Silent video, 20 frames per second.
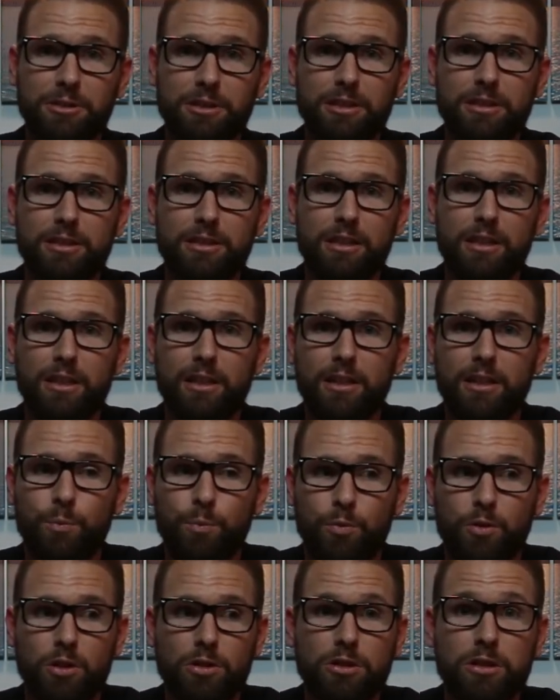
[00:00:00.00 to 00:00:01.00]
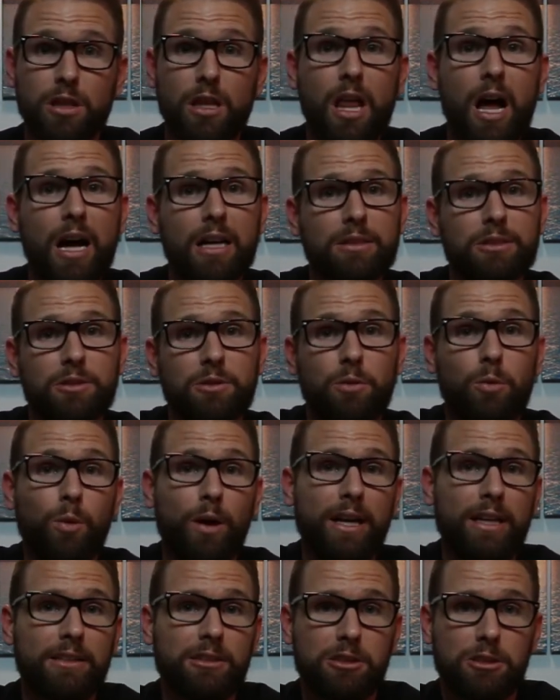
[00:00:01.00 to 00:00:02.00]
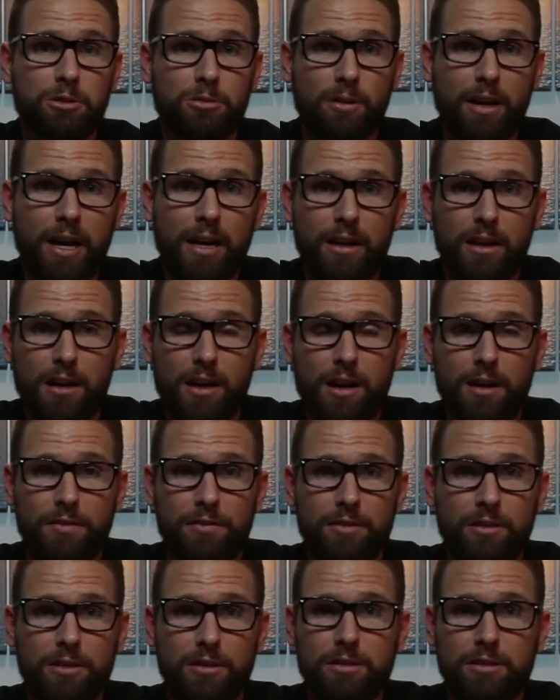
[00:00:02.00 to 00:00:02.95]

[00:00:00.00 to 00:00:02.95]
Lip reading: Is there's lots of ways to write an offer.